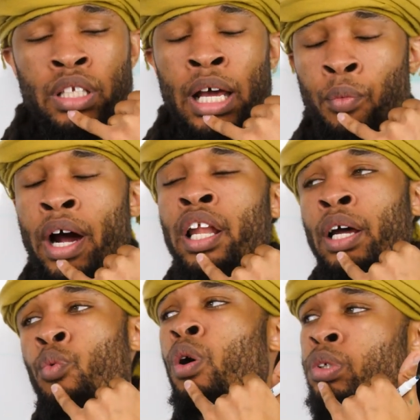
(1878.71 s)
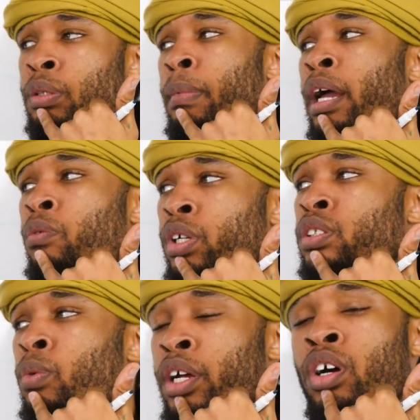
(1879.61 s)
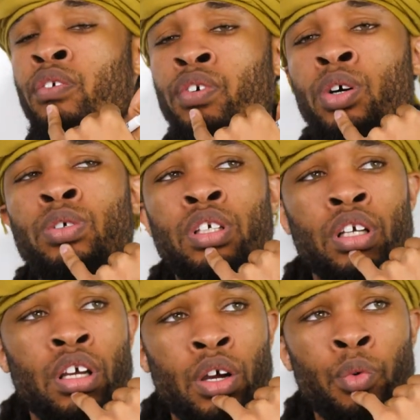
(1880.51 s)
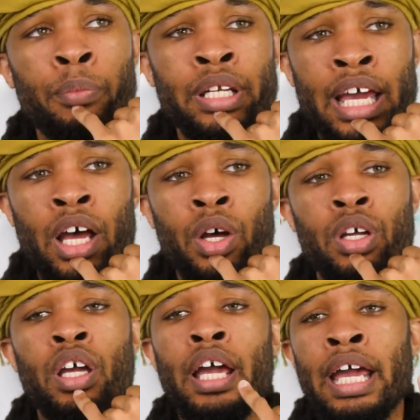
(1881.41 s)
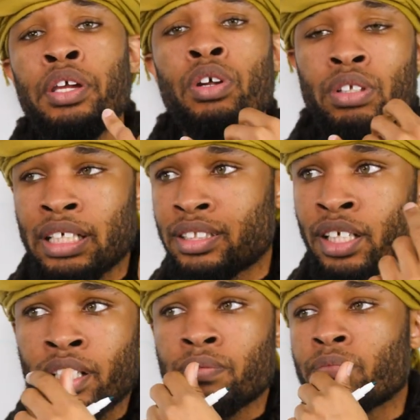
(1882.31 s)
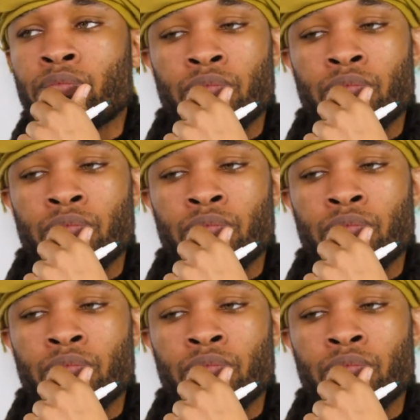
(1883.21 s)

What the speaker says: that why, like, what was the main reason why you're on the phone with me now? And you know what they say?